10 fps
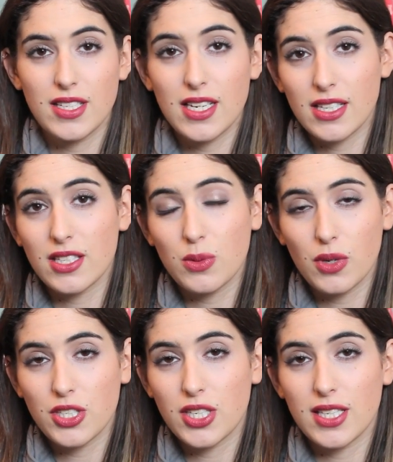seeing
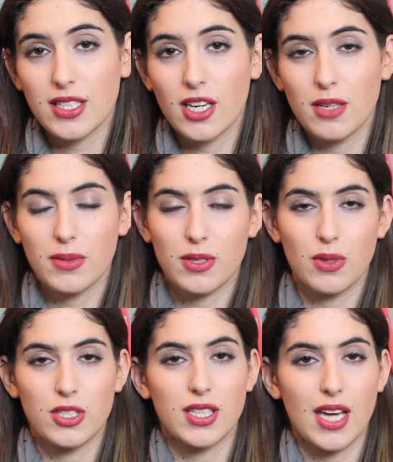swatches. I hope the
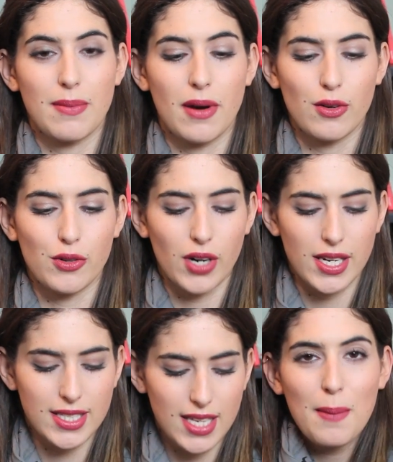swatches came out
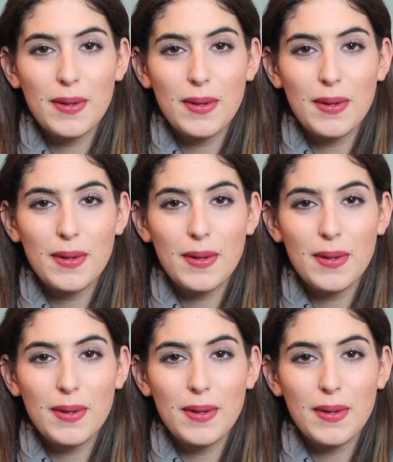alright.